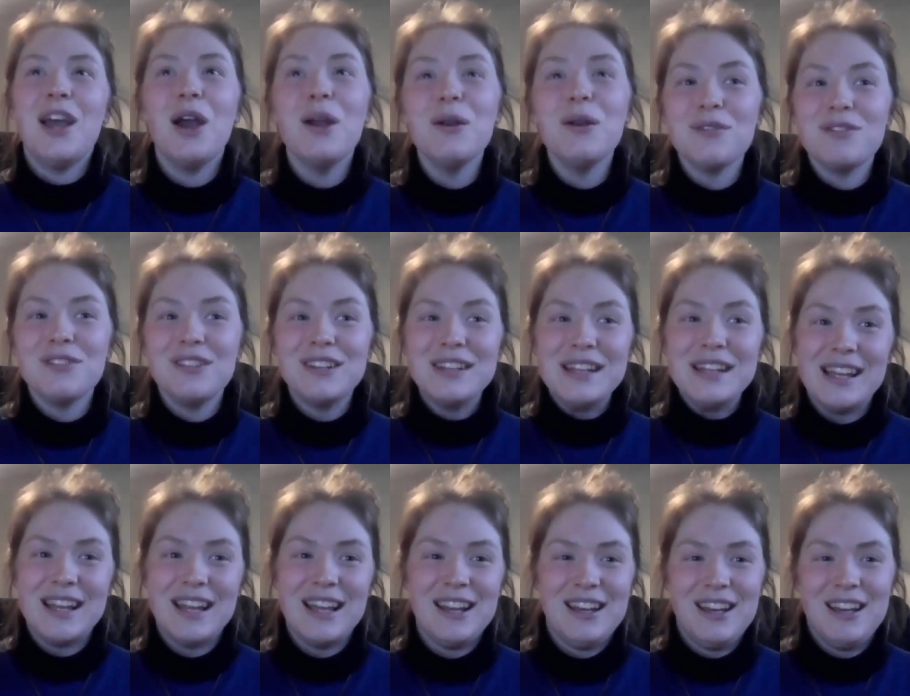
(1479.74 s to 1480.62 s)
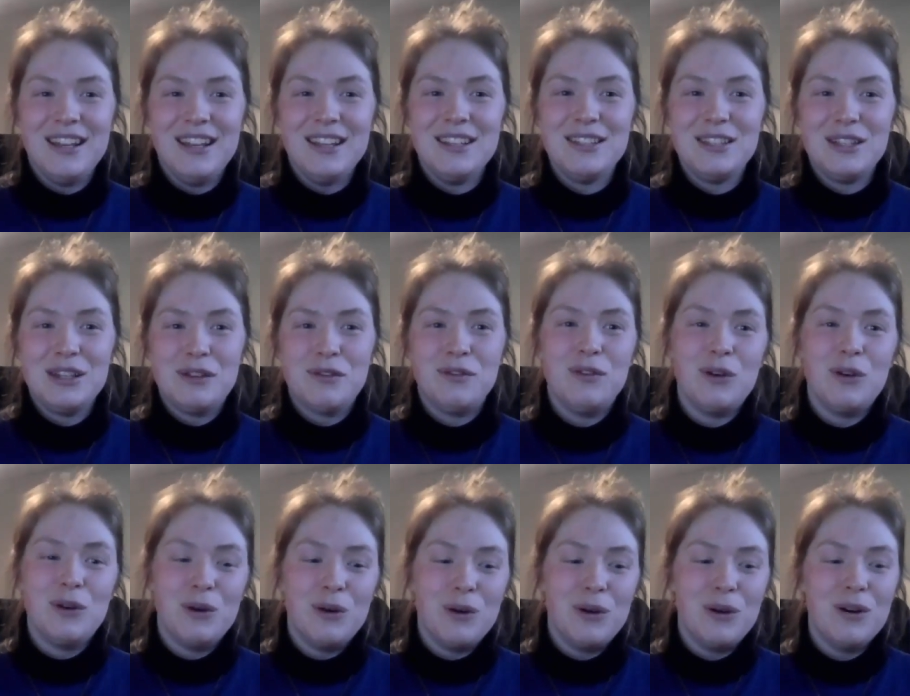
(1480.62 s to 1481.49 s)
Hopefully it is
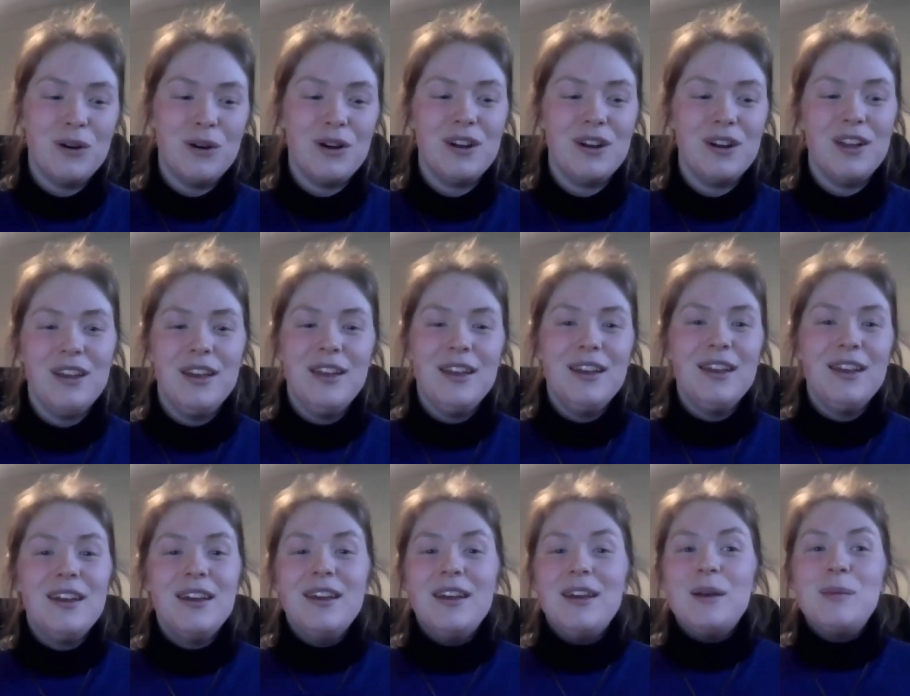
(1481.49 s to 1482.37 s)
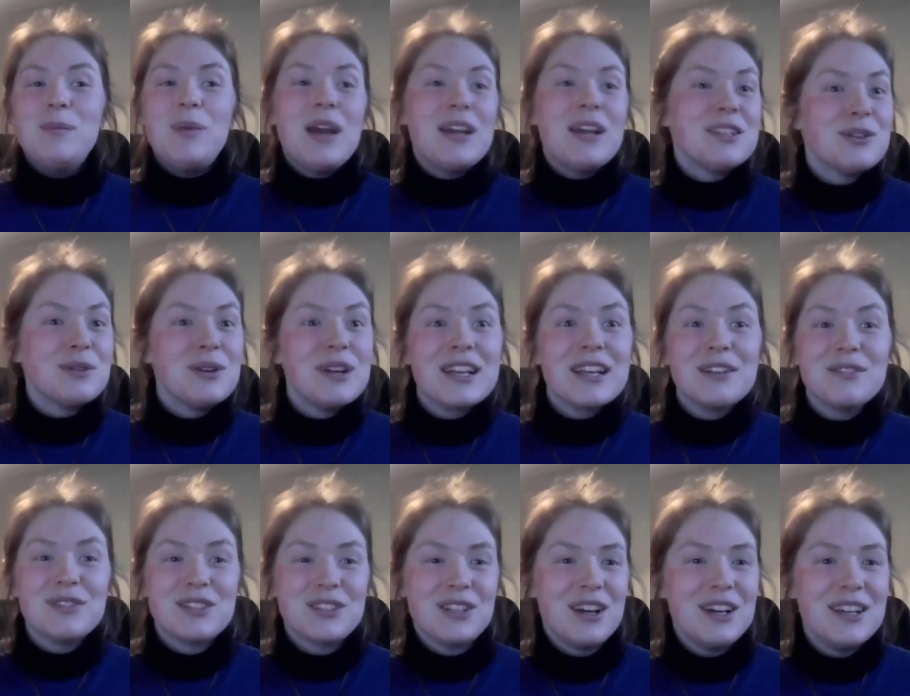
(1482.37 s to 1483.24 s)
for bettering
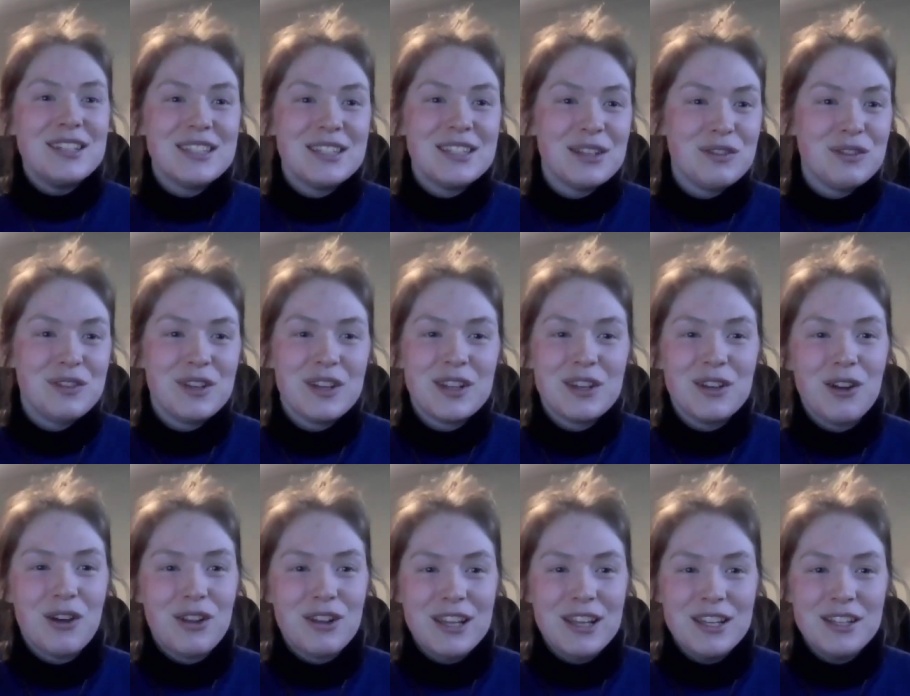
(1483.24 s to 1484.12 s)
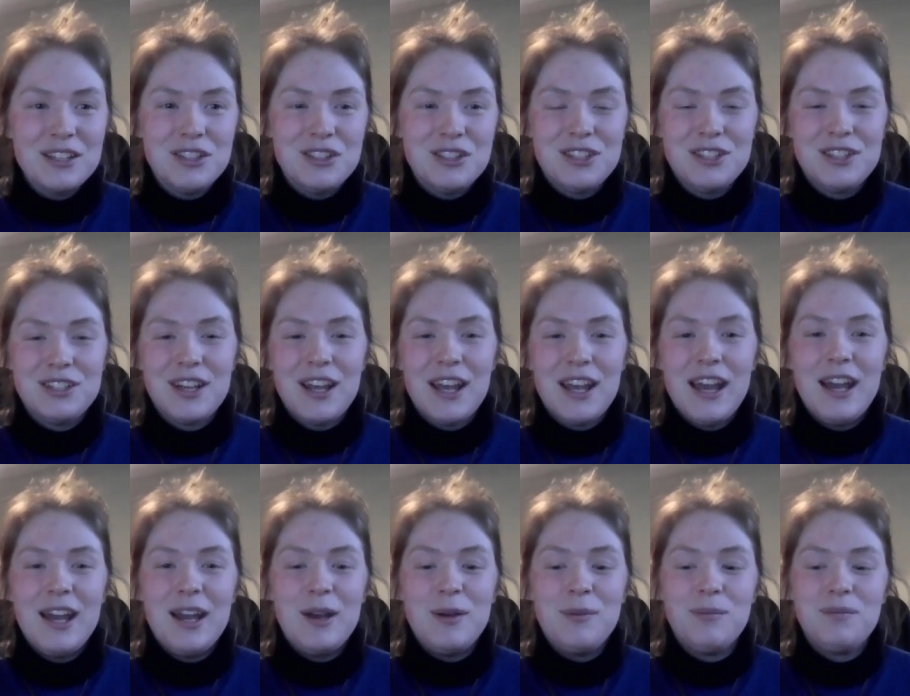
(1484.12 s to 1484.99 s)
of scientific knowledge,
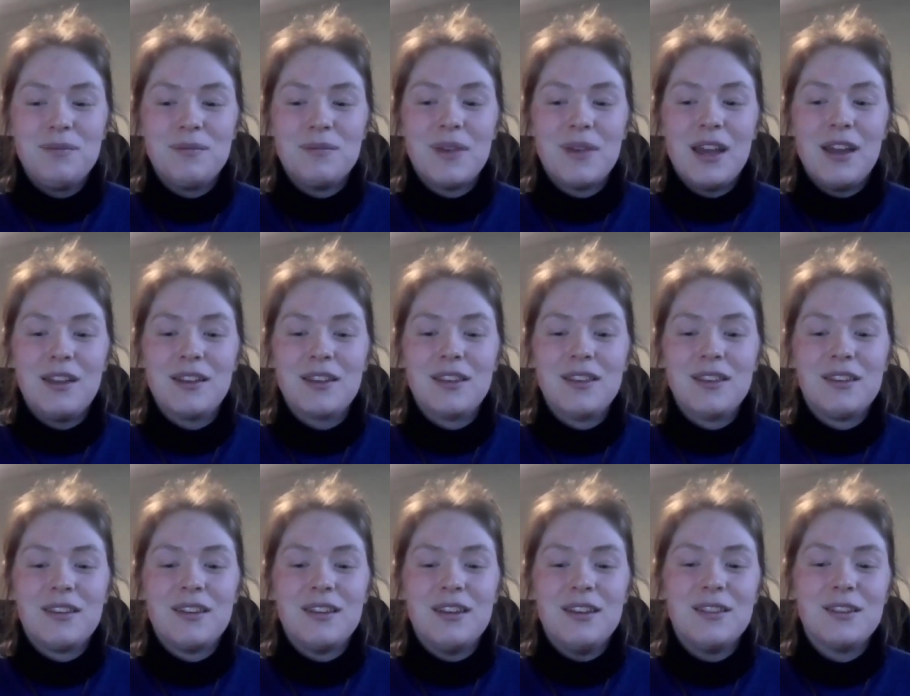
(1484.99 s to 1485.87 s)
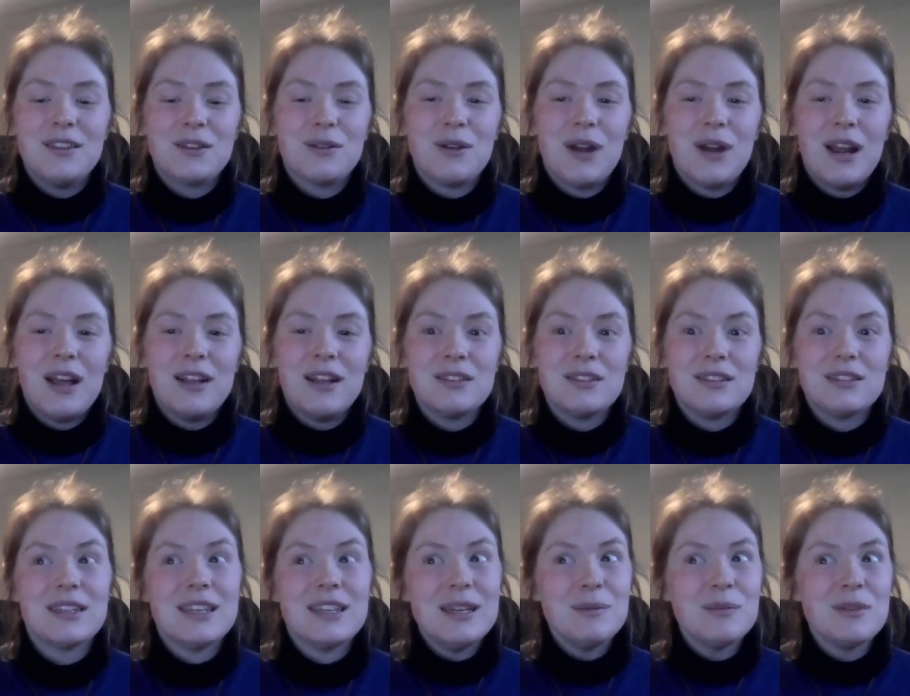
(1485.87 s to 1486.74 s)
and in the grand
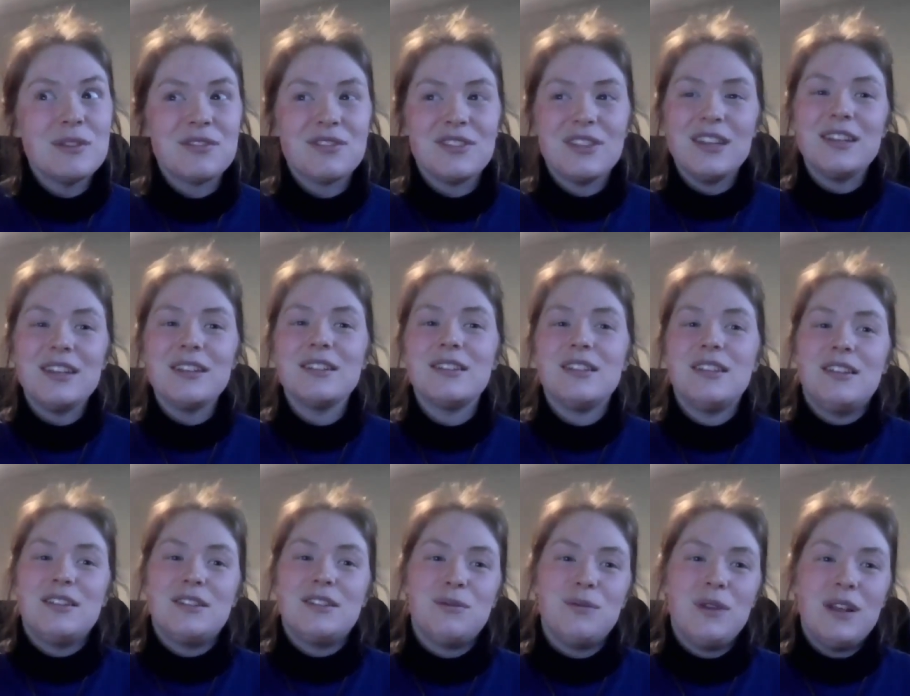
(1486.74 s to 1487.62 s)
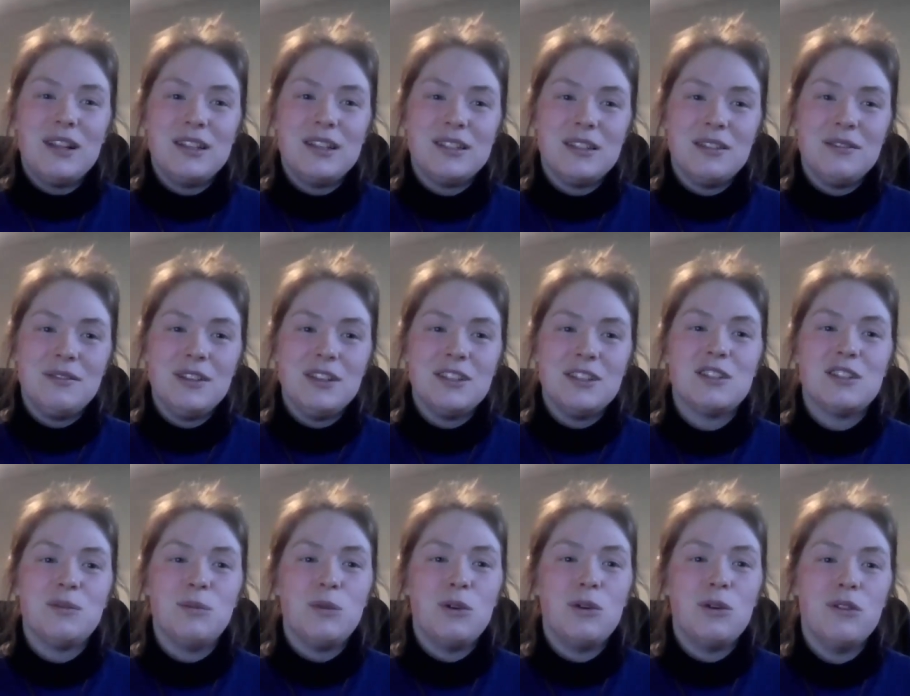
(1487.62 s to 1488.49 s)
scheme of things, it's a relatively
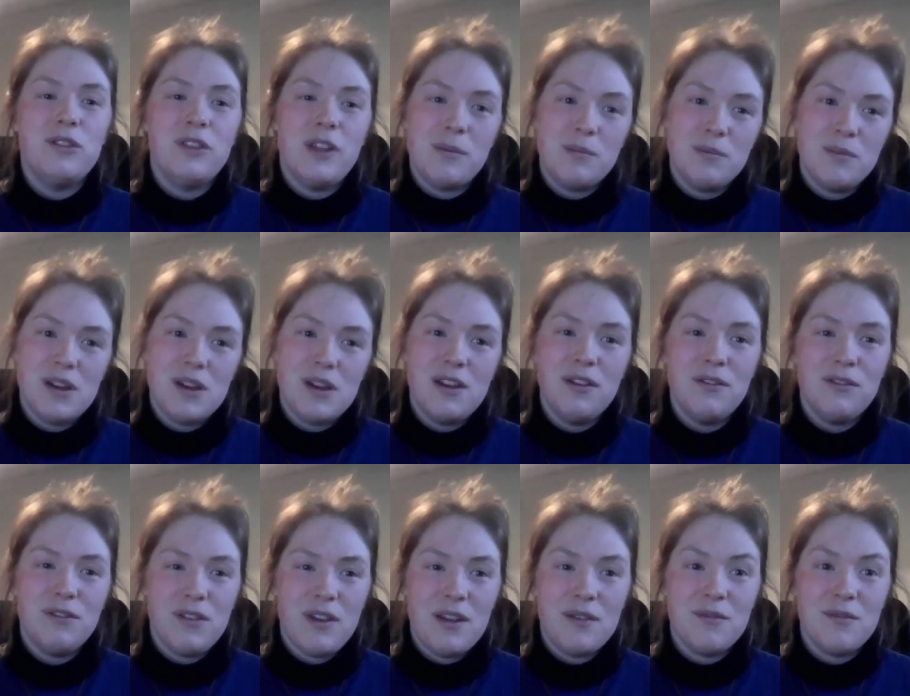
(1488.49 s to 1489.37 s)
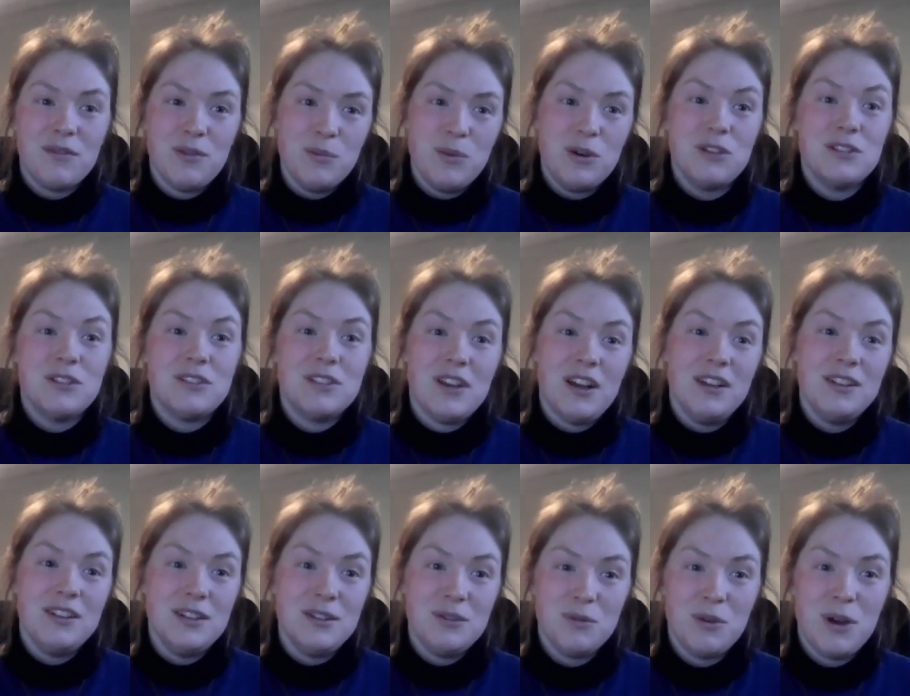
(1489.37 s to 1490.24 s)
small number of amphipods that
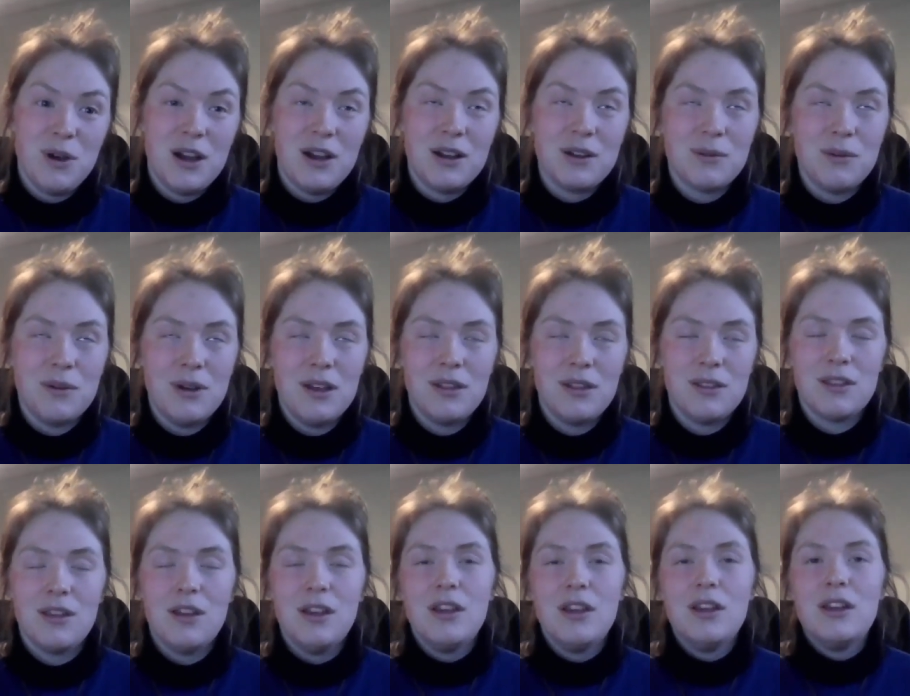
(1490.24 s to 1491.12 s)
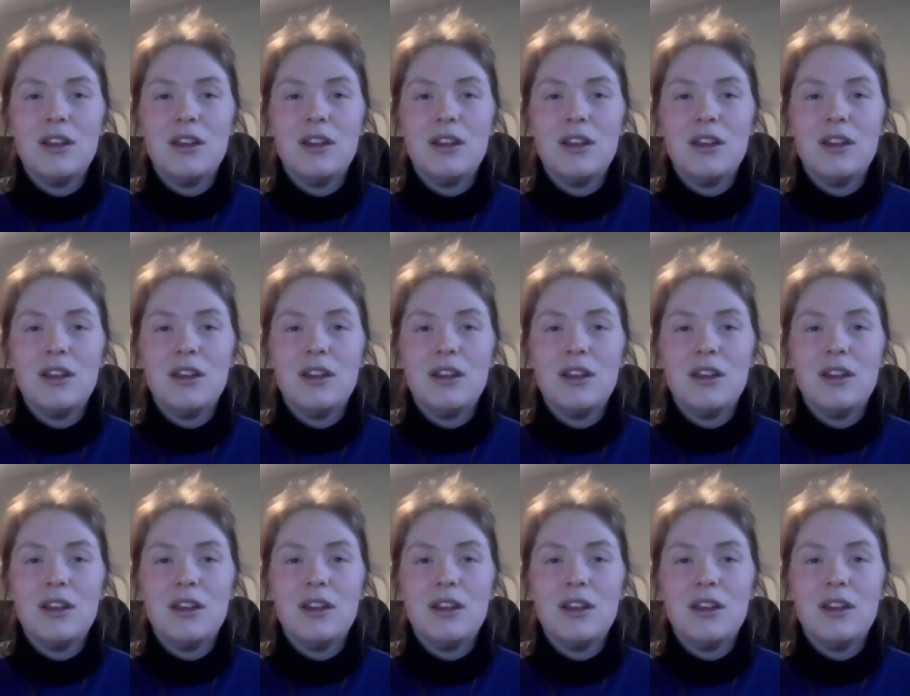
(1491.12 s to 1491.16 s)
I did work with.